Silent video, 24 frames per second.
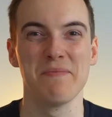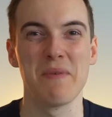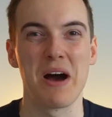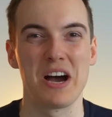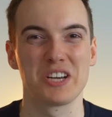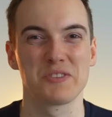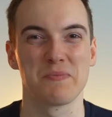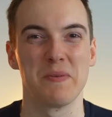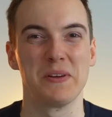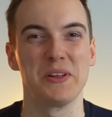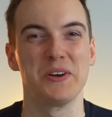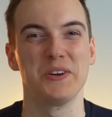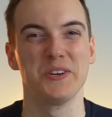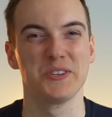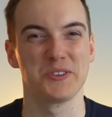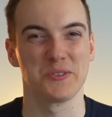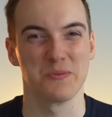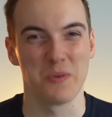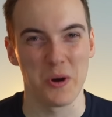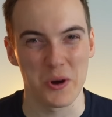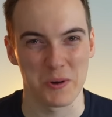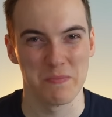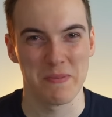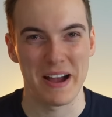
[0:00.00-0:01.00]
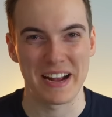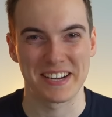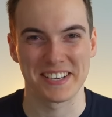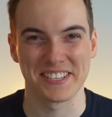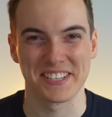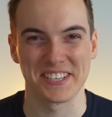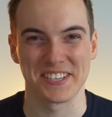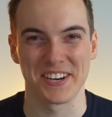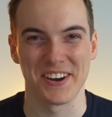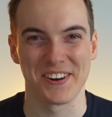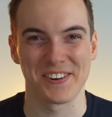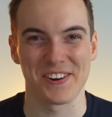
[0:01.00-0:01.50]
Marshmallows and welcome back to
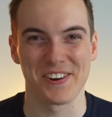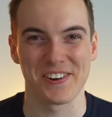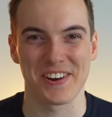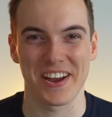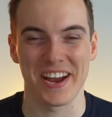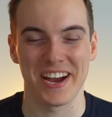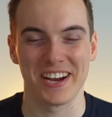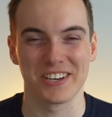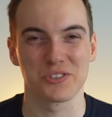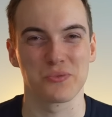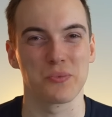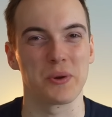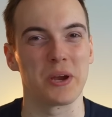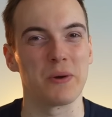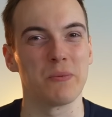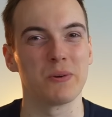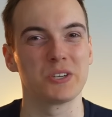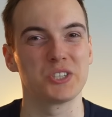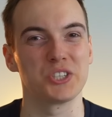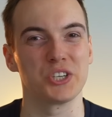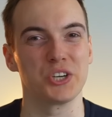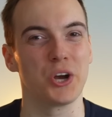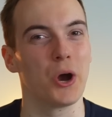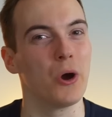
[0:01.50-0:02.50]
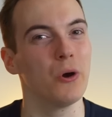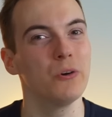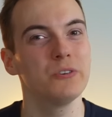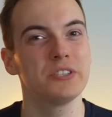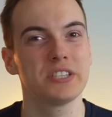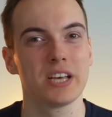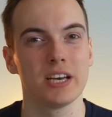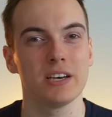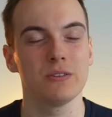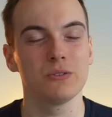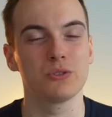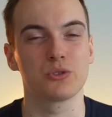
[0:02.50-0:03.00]
the Cocoa Couch. We are watching
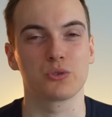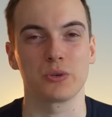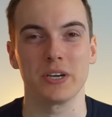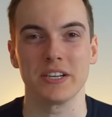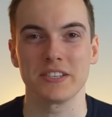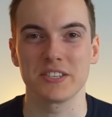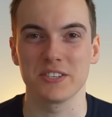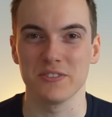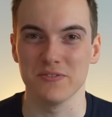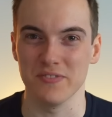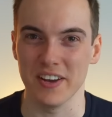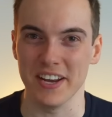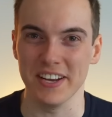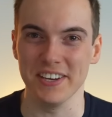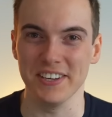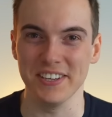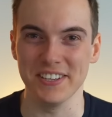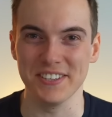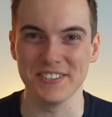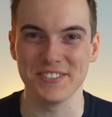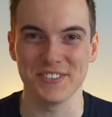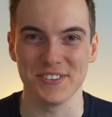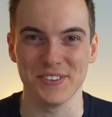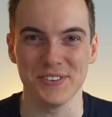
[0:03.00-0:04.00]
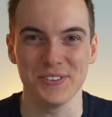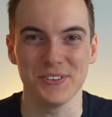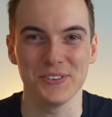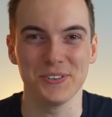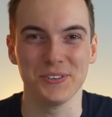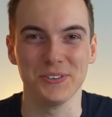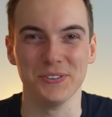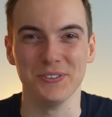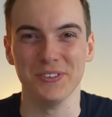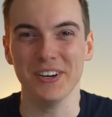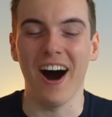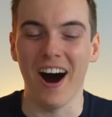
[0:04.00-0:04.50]
Hotel Transylvania
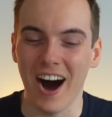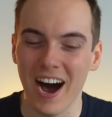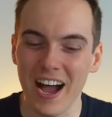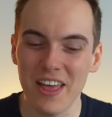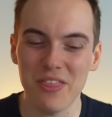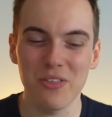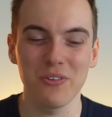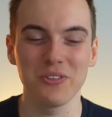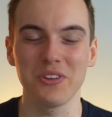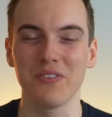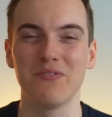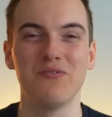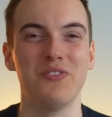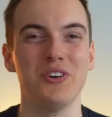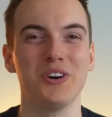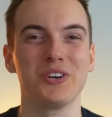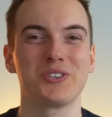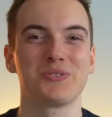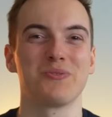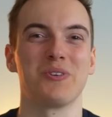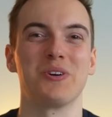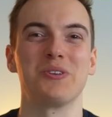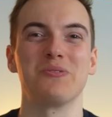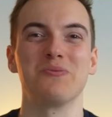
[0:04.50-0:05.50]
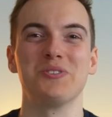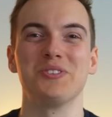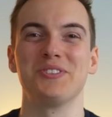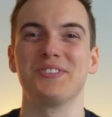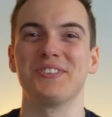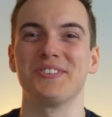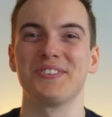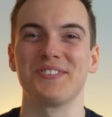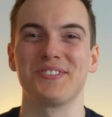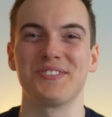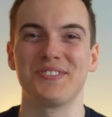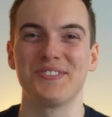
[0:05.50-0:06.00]
2. I thought the first one was
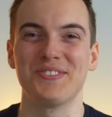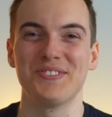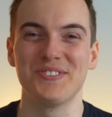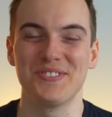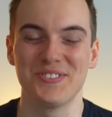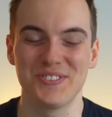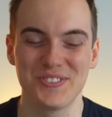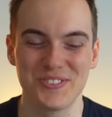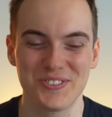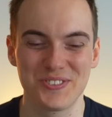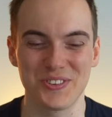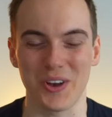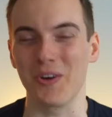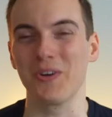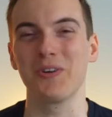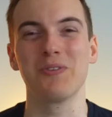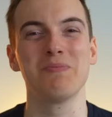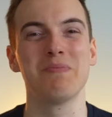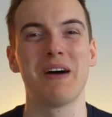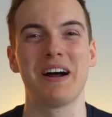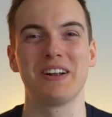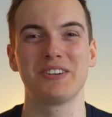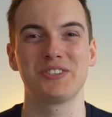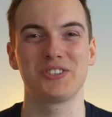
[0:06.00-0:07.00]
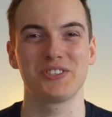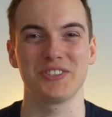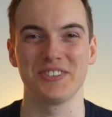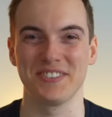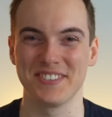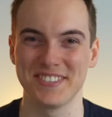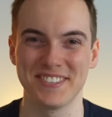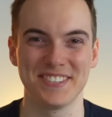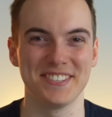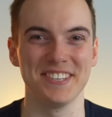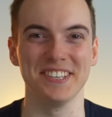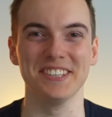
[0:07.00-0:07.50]
just so much
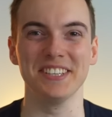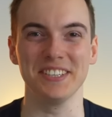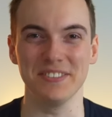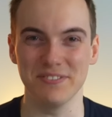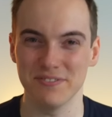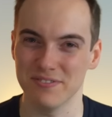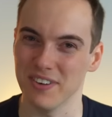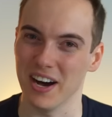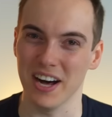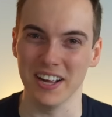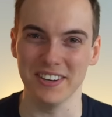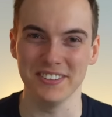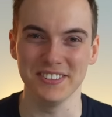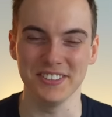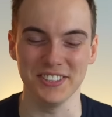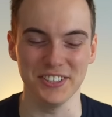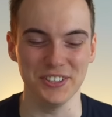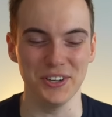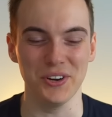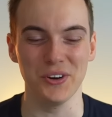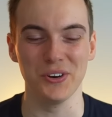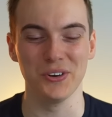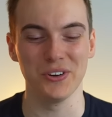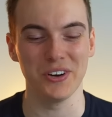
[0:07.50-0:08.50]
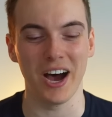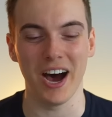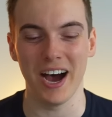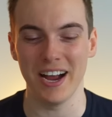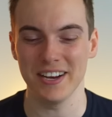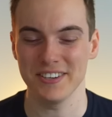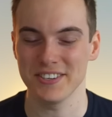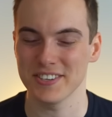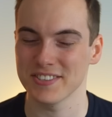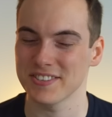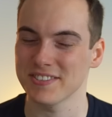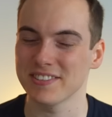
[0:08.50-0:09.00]
silly fun, you know?
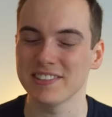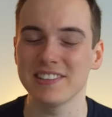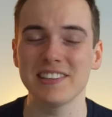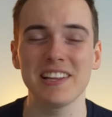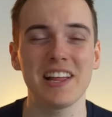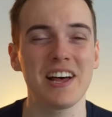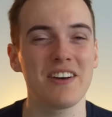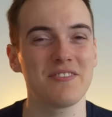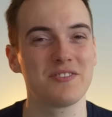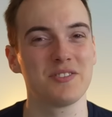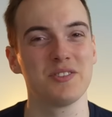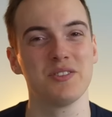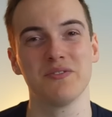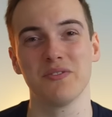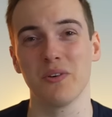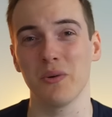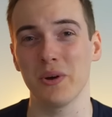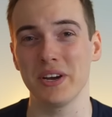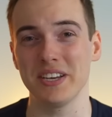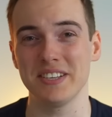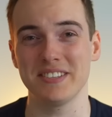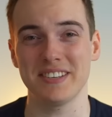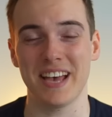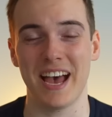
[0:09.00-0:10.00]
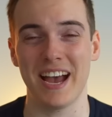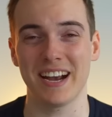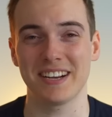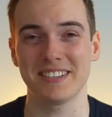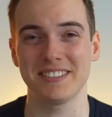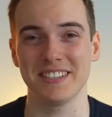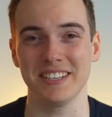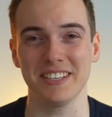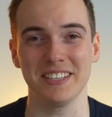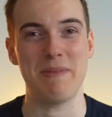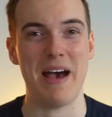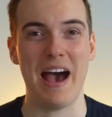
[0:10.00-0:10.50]
I just loved the voice
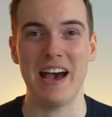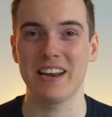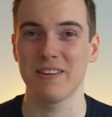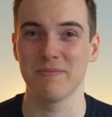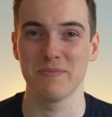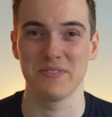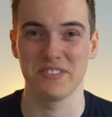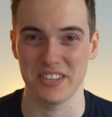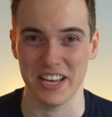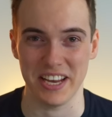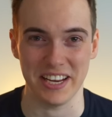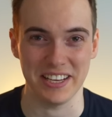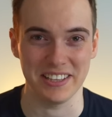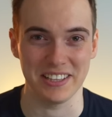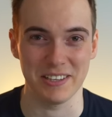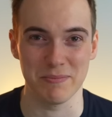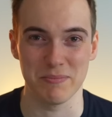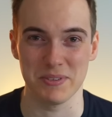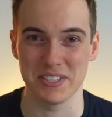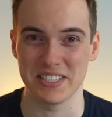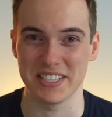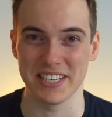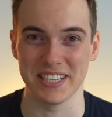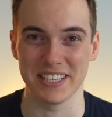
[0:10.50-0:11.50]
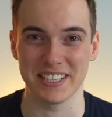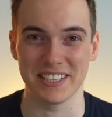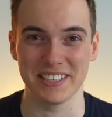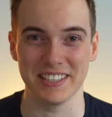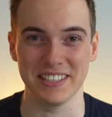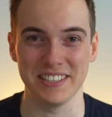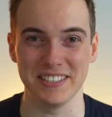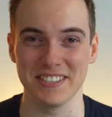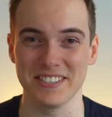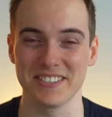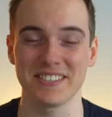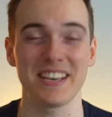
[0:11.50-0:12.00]
acting. Adam Sandler
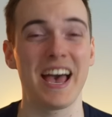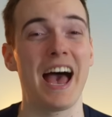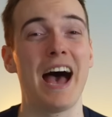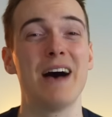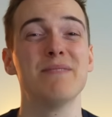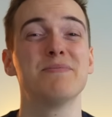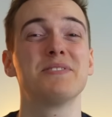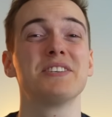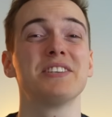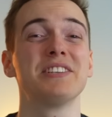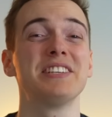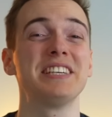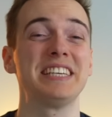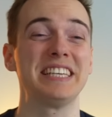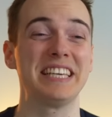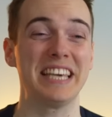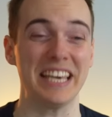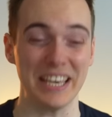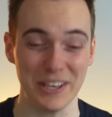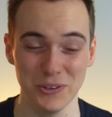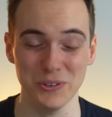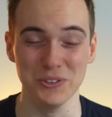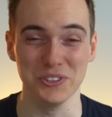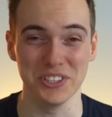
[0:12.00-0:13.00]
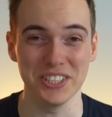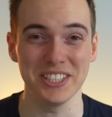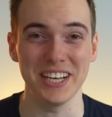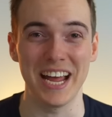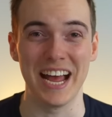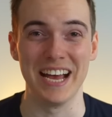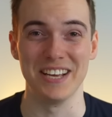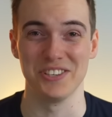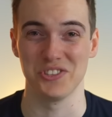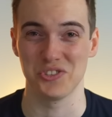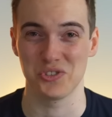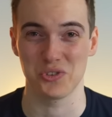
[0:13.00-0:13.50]
particularly just absolutely killed it
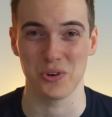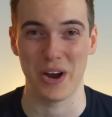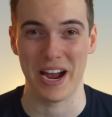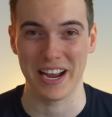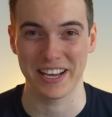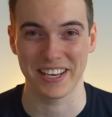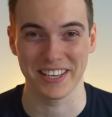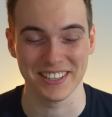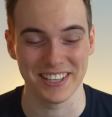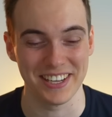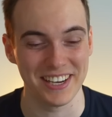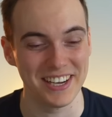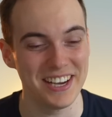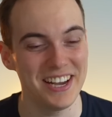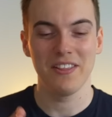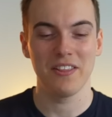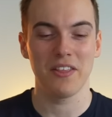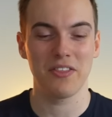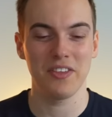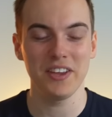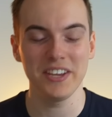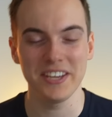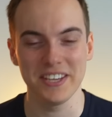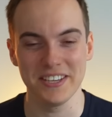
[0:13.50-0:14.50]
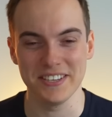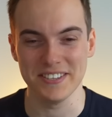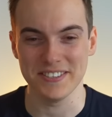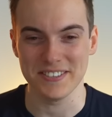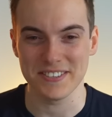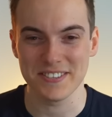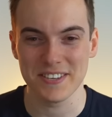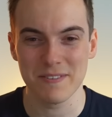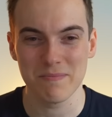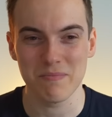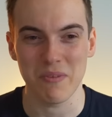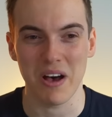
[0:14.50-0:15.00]
as Dracula. The thing
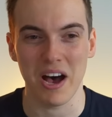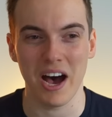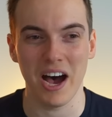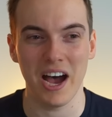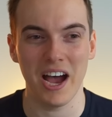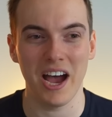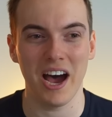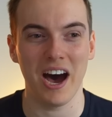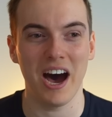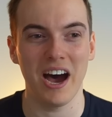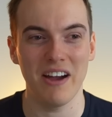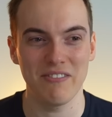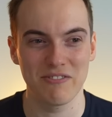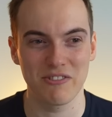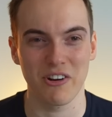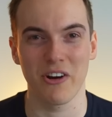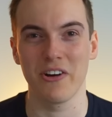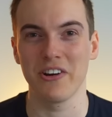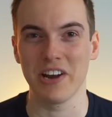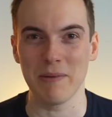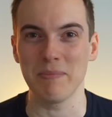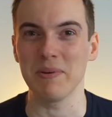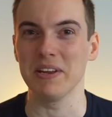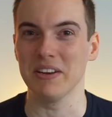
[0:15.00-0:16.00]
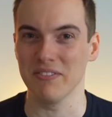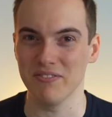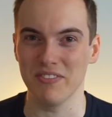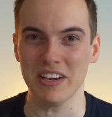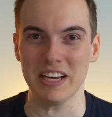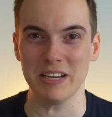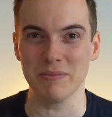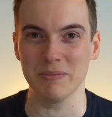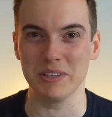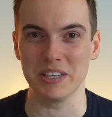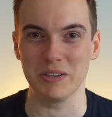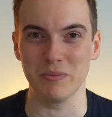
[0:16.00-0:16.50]
is, I've grown up in a
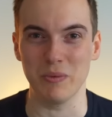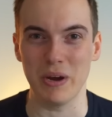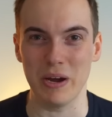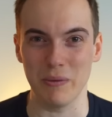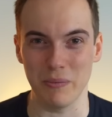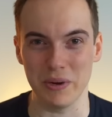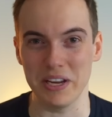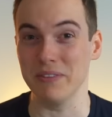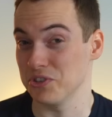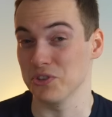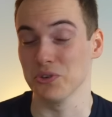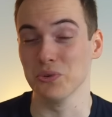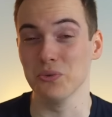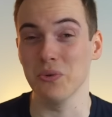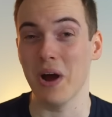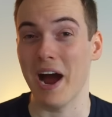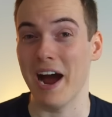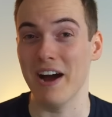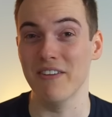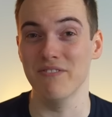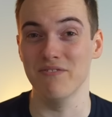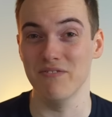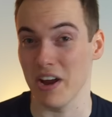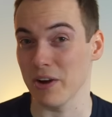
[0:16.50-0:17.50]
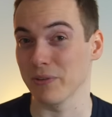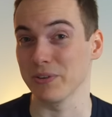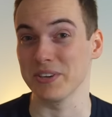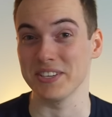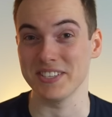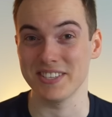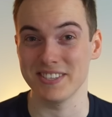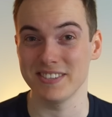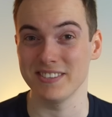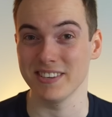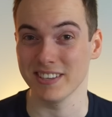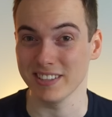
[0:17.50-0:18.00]
family where we do have very
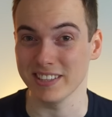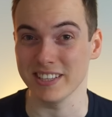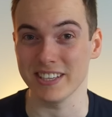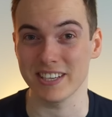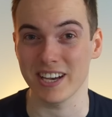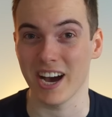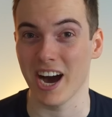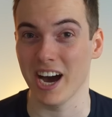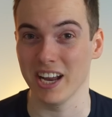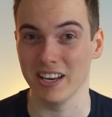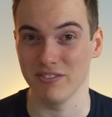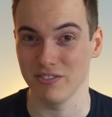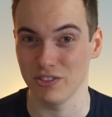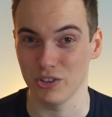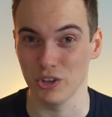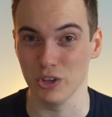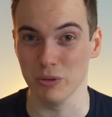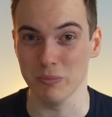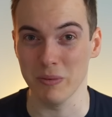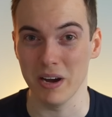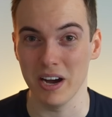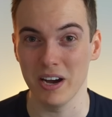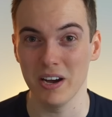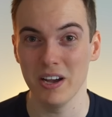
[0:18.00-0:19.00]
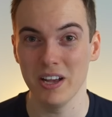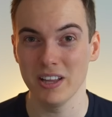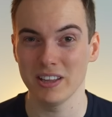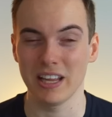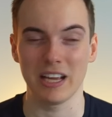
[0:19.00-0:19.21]
silly kind of humor.